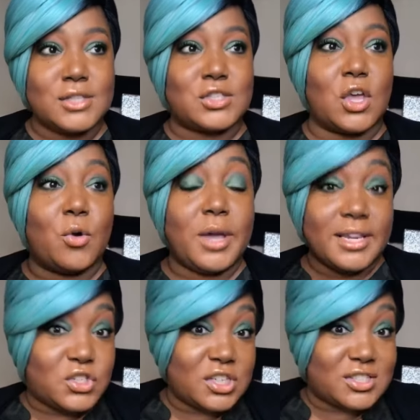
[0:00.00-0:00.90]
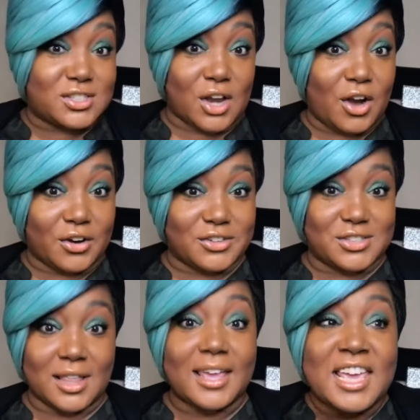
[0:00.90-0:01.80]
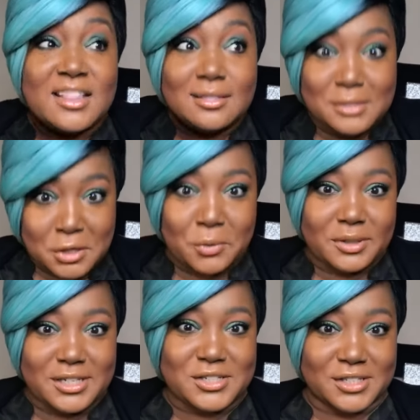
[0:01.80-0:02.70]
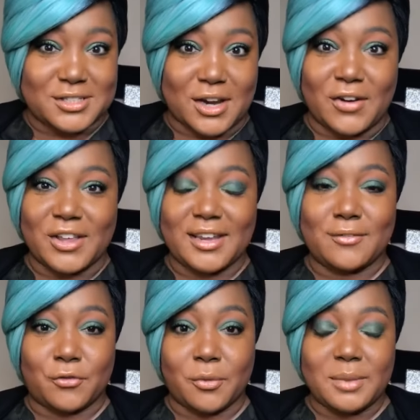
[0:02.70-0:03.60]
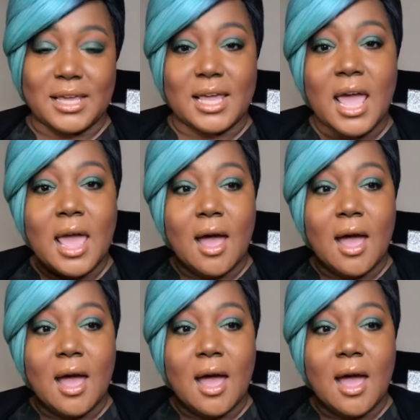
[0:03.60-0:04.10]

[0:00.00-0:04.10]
So it just starts like it literally just started for me,